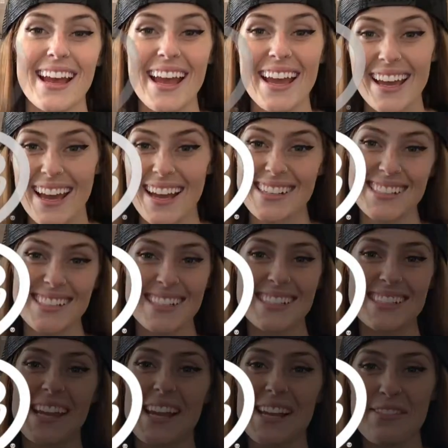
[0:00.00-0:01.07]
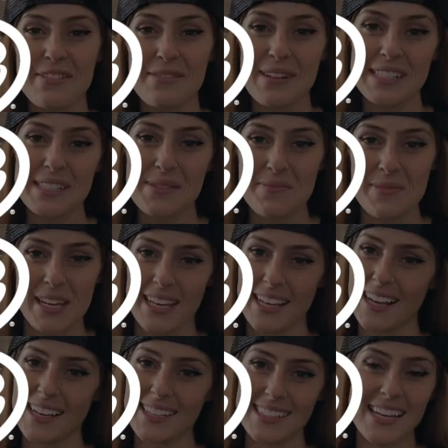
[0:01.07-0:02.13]
Hey guys, it's Katie from S&B,
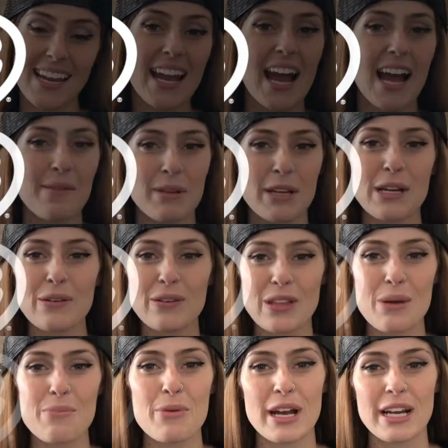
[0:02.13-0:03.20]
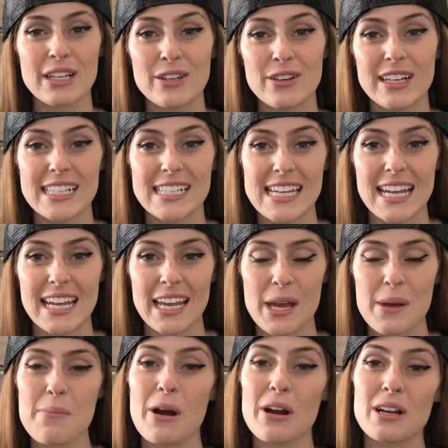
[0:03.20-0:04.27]
and today I'm here with our brand new intake
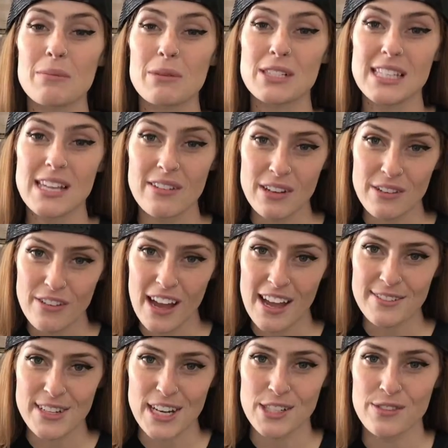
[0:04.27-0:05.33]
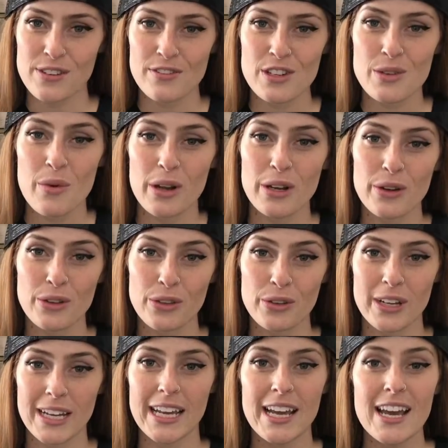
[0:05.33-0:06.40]
kit, part number
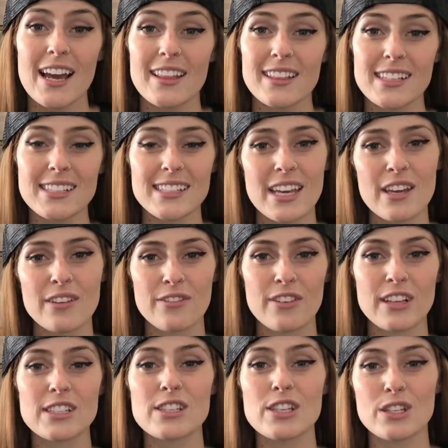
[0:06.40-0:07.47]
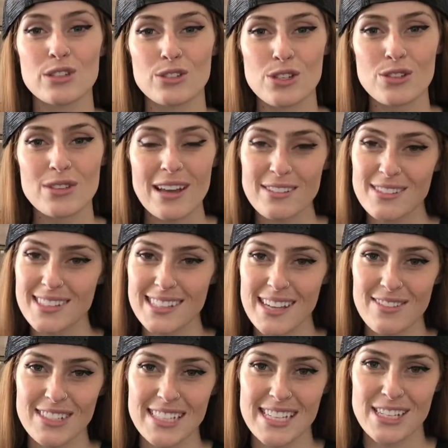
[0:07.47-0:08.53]
75-5103. This kit fits the new
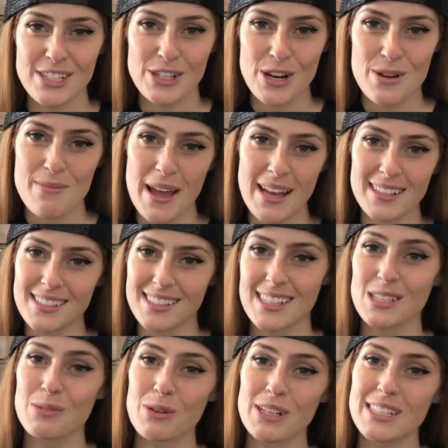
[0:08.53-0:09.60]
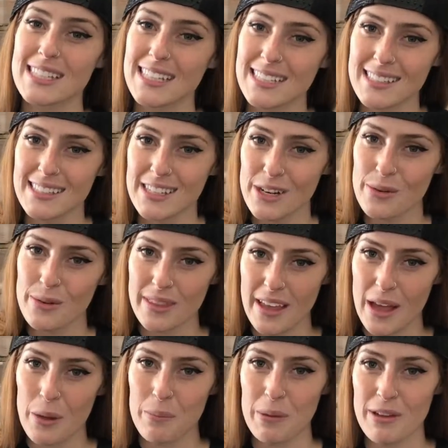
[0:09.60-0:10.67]
2017 Duramax 6.6 liter with
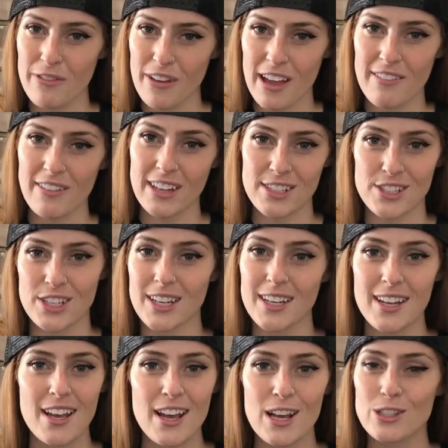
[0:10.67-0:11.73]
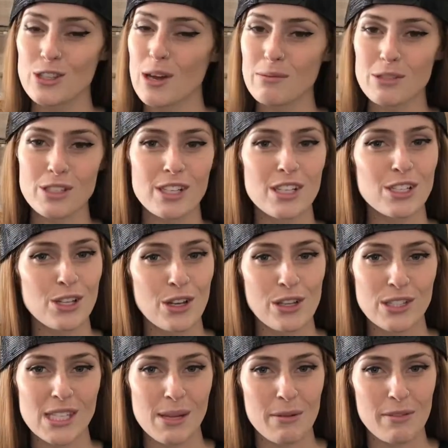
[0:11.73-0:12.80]
the LP5 engine. So I'm just gonna show
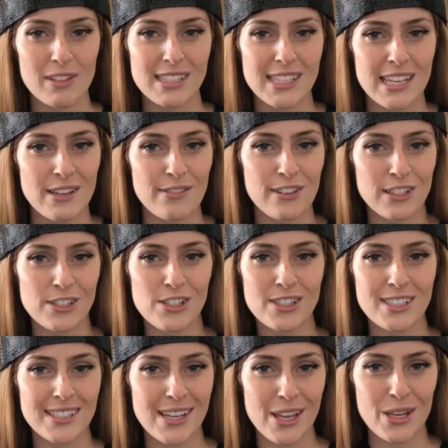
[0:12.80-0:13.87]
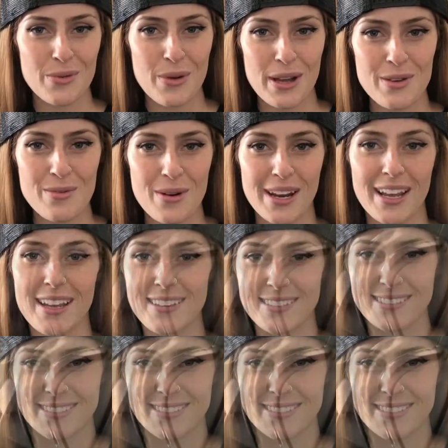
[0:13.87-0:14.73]
you some of its key features and tell you why you want it.